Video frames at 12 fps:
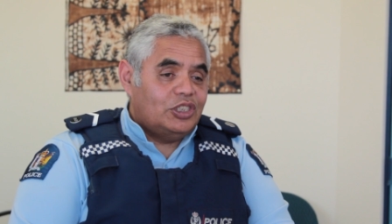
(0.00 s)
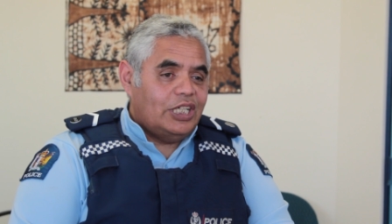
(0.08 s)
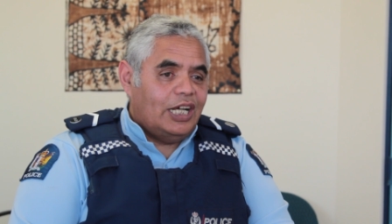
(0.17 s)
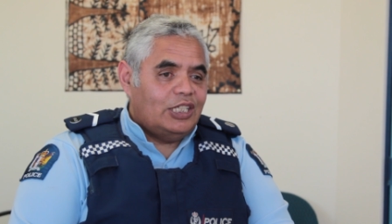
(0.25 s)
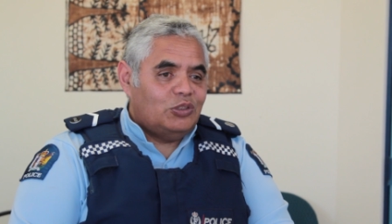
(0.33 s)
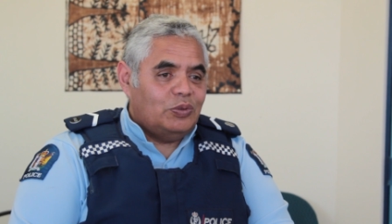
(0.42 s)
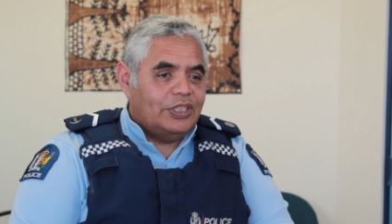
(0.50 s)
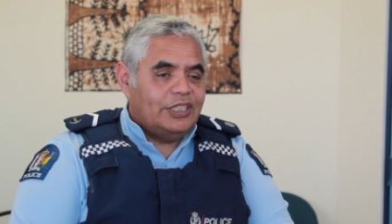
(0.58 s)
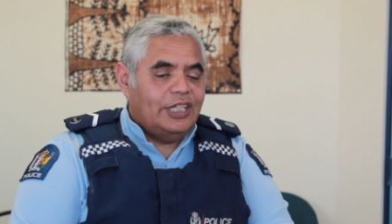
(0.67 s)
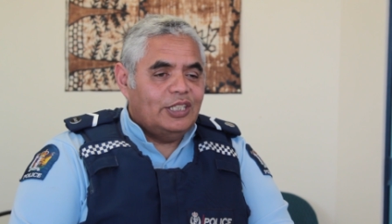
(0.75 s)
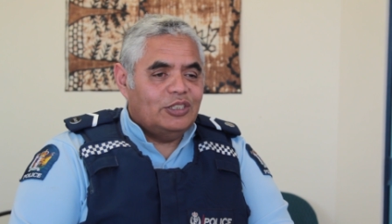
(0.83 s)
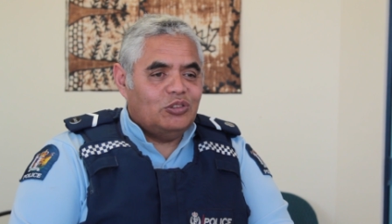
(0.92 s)
charged with
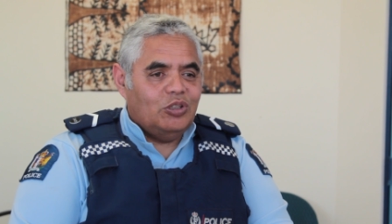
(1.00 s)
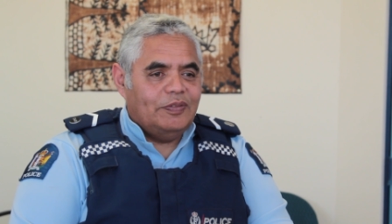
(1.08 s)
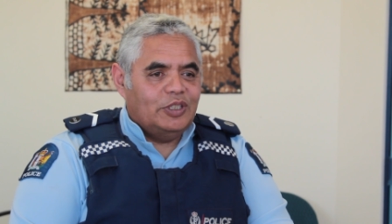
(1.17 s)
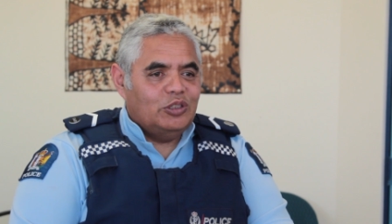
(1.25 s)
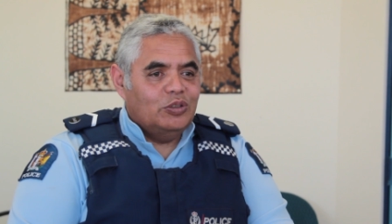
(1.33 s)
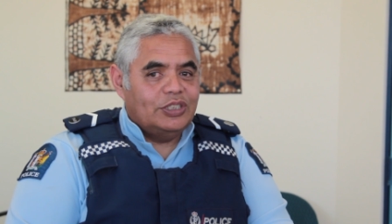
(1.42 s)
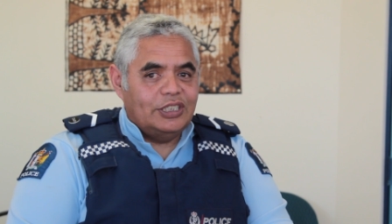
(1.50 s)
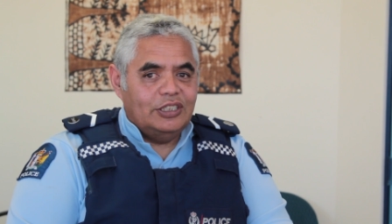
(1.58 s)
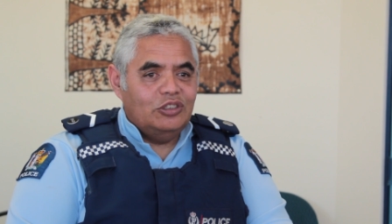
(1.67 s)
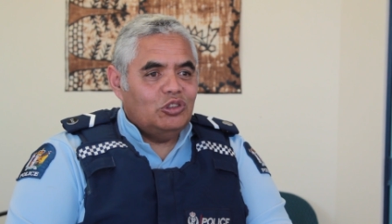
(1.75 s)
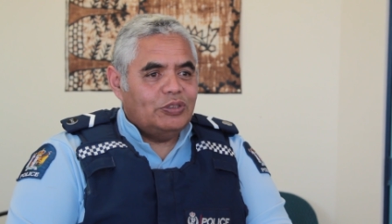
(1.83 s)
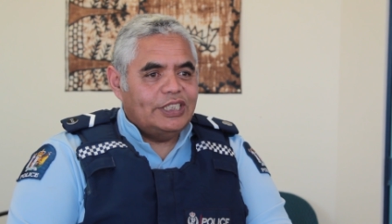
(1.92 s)
careless driving causing
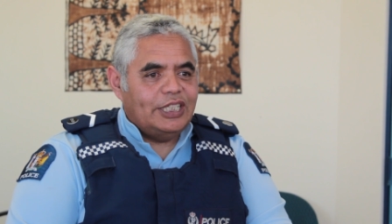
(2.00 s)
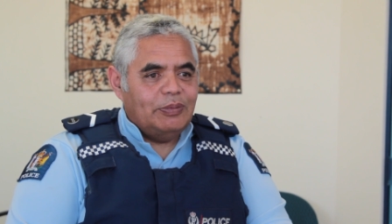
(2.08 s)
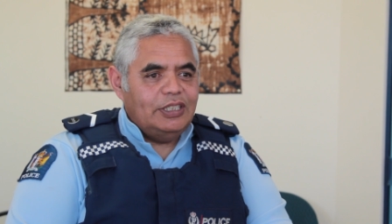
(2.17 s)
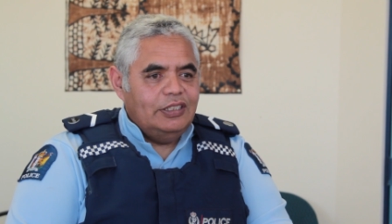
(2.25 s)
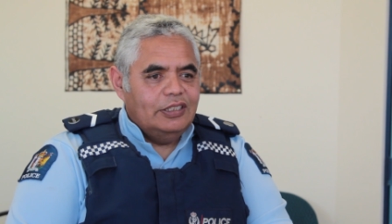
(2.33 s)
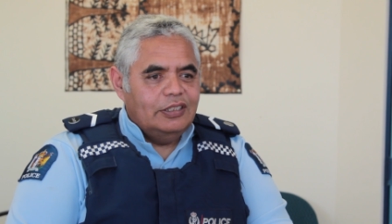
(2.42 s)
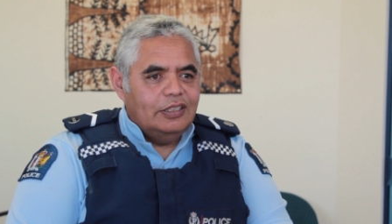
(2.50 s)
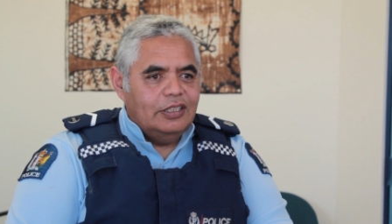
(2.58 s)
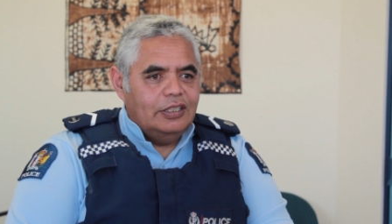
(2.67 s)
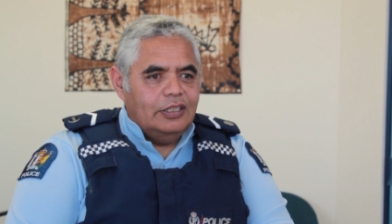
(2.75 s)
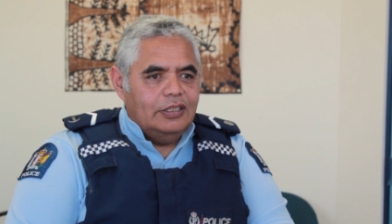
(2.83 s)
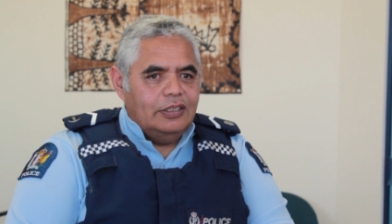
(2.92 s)
injury to Emma.
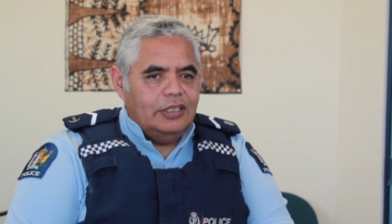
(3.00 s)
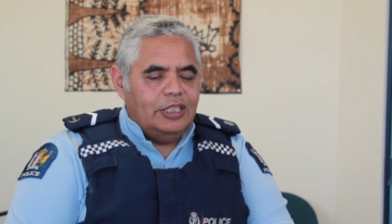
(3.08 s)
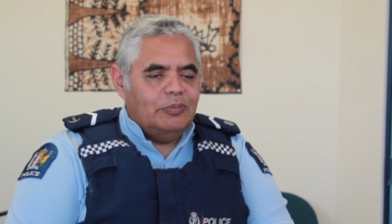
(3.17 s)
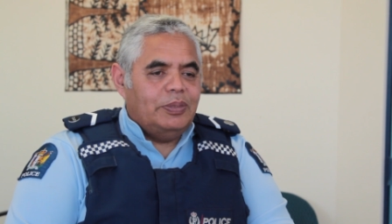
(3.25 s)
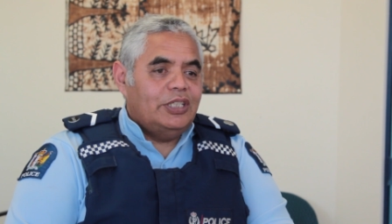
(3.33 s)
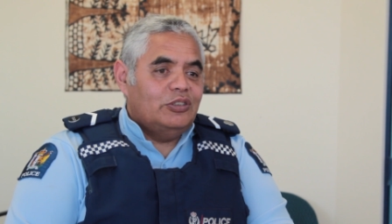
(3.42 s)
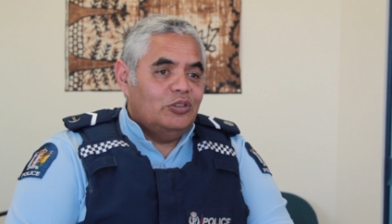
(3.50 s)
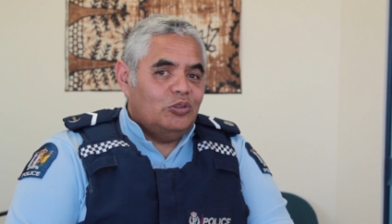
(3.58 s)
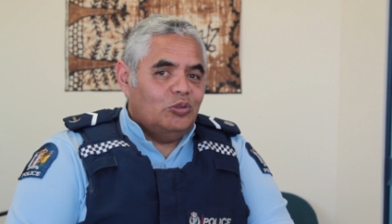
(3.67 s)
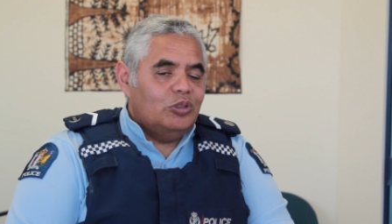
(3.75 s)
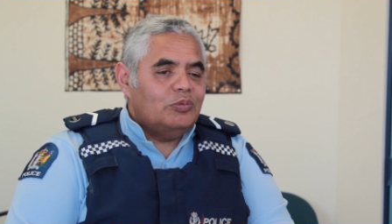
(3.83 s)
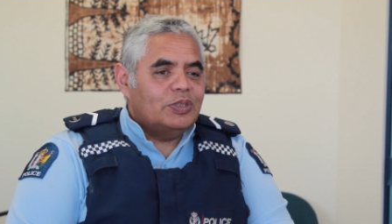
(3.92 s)
He appeared in
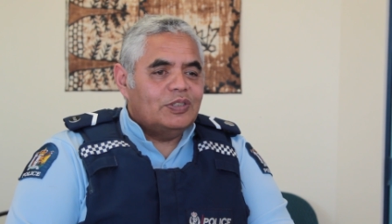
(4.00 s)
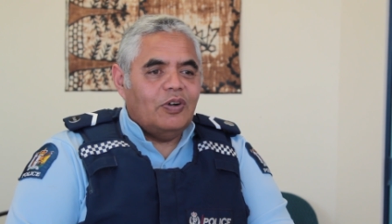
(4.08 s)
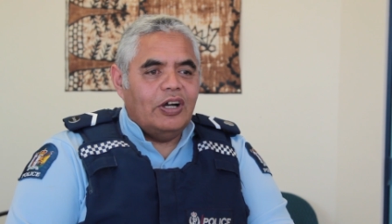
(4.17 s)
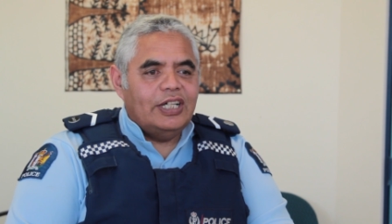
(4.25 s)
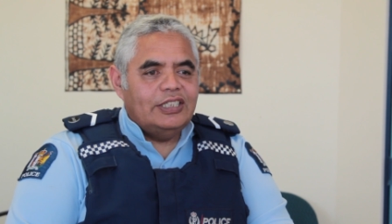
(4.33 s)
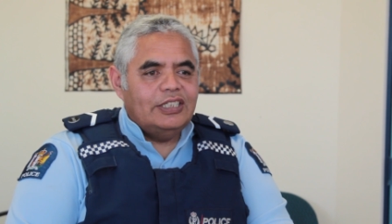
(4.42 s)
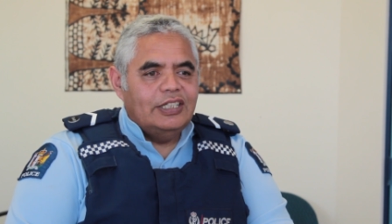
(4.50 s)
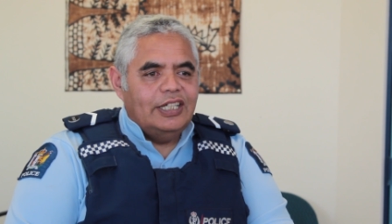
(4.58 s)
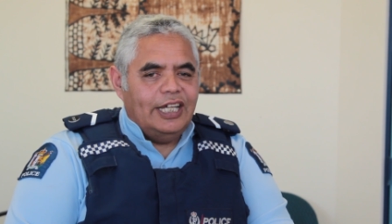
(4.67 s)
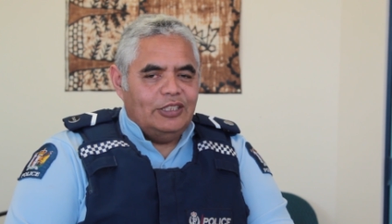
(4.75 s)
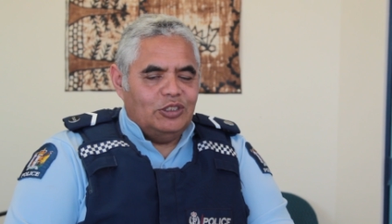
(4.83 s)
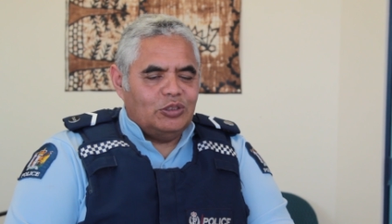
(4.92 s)
court, was fined,
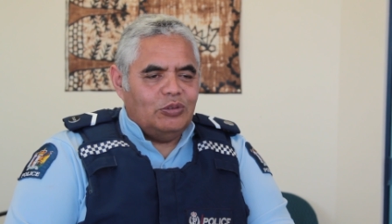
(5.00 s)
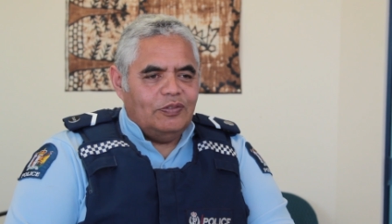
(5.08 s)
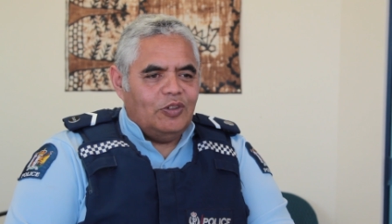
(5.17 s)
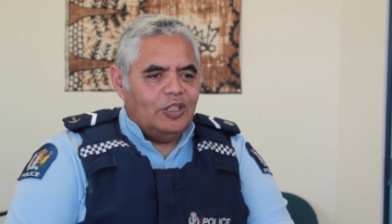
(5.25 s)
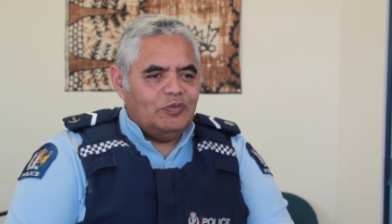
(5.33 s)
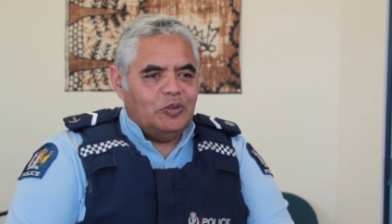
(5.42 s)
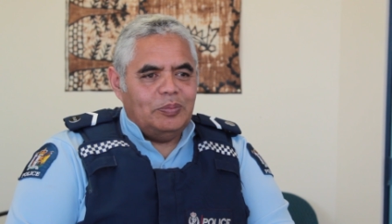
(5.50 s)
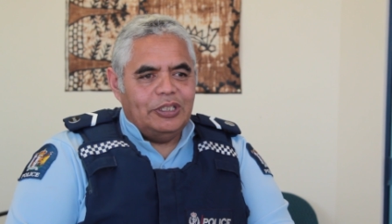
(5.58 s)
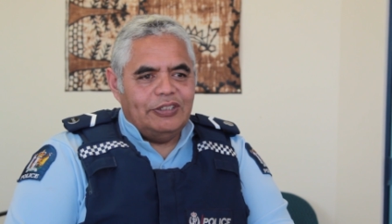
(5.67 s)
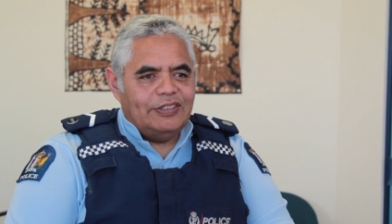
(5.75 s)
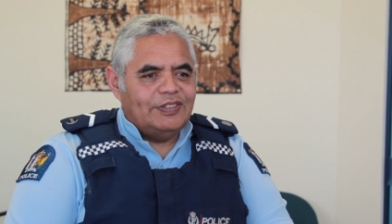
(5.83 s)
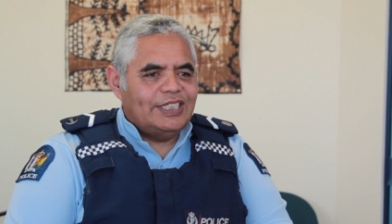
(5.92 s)
and disqualified for a
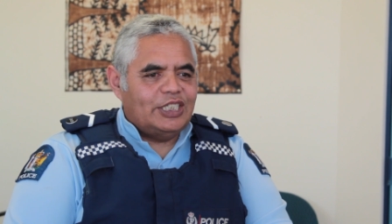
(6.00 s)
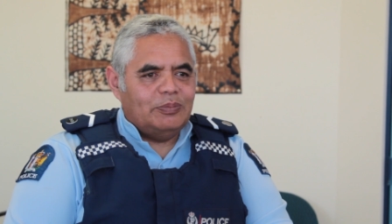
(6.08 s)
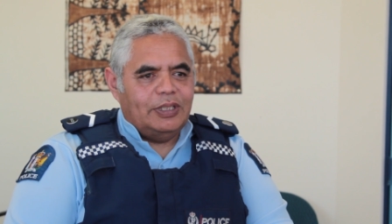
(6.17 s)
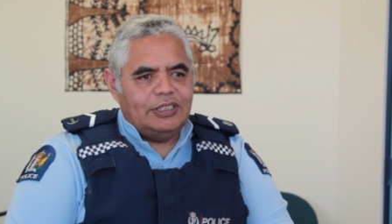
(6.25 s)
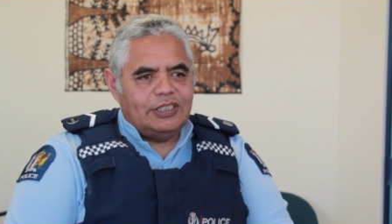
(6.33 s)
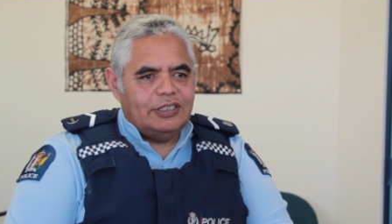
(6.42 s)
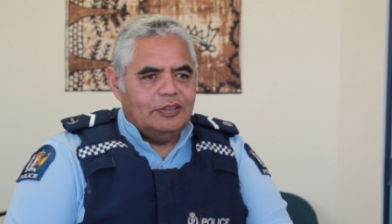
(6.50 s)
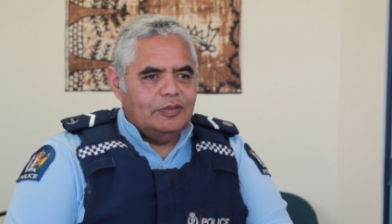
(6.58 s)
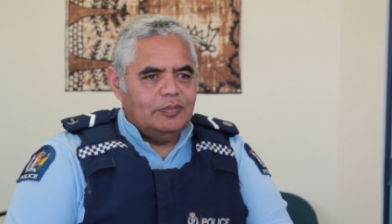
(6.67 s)
period of six months.